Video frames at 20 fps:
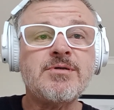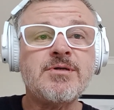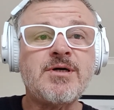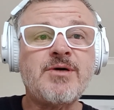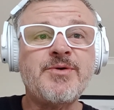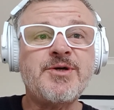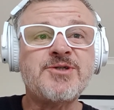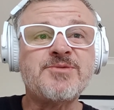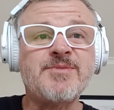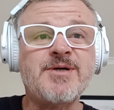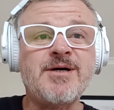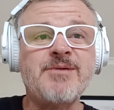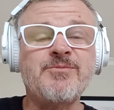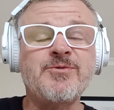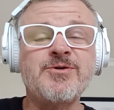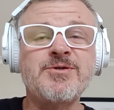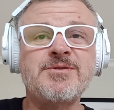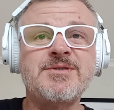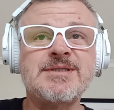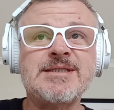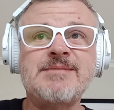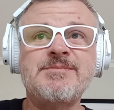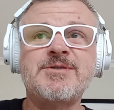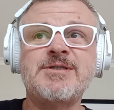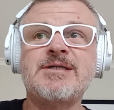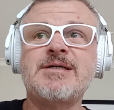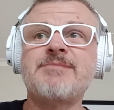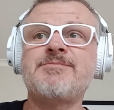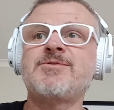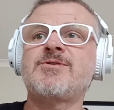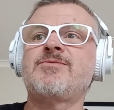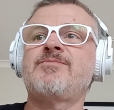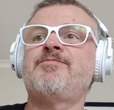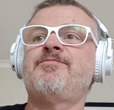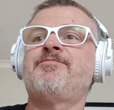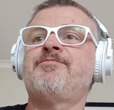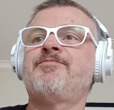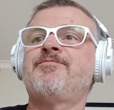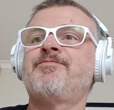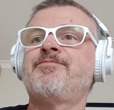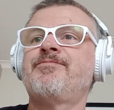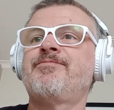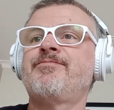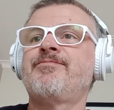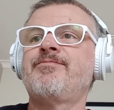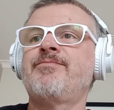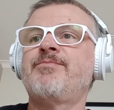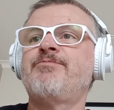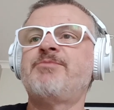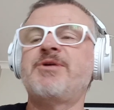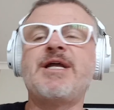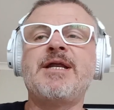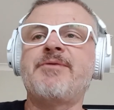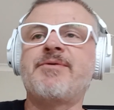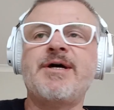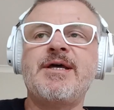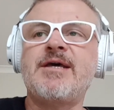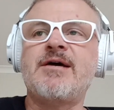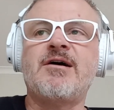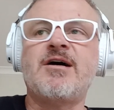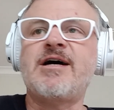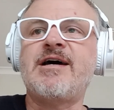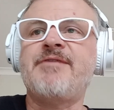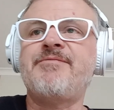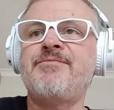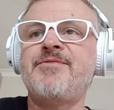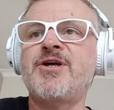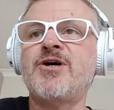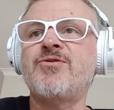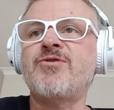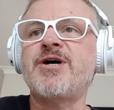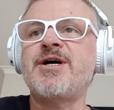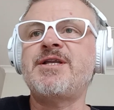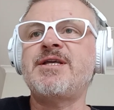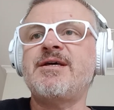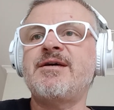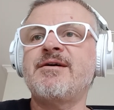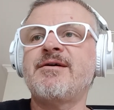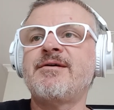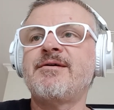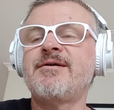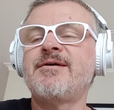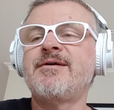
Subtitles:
I wish mine would sometimes. But anyway, yeah, I have no idea.